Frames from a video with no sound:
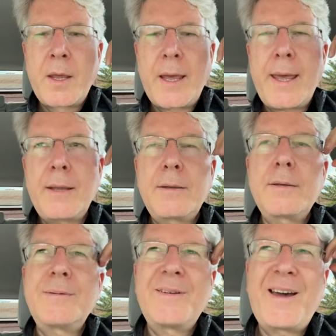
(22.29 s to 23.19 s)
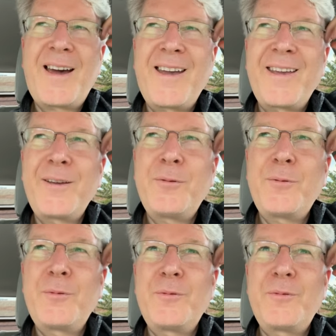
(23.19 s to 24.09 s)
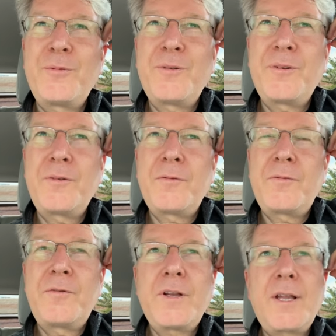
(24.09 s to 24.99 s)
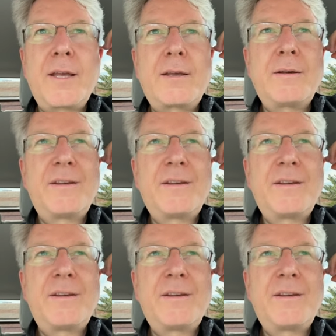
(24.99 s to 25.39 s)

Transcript: And I feel like